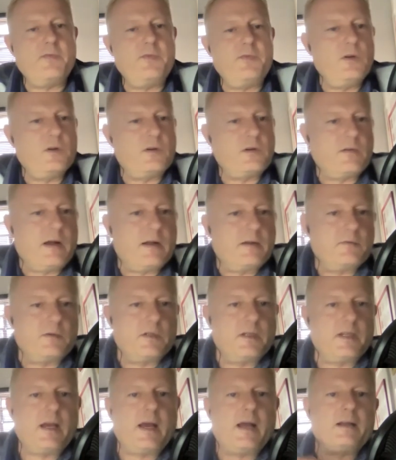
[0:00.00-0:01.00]
if you look around at
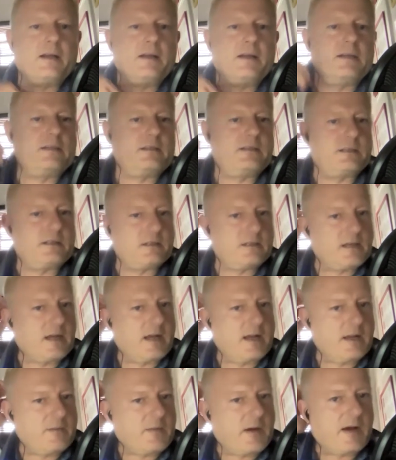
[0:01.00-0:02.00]
what the analysts are
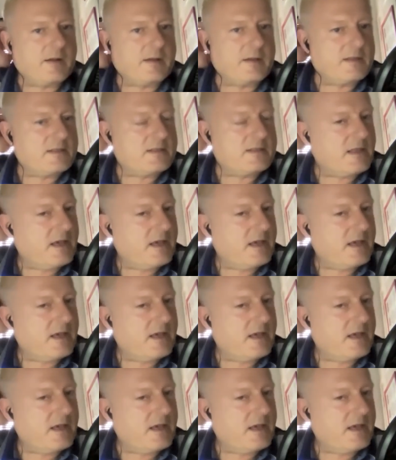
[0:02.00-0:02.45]
saying about this,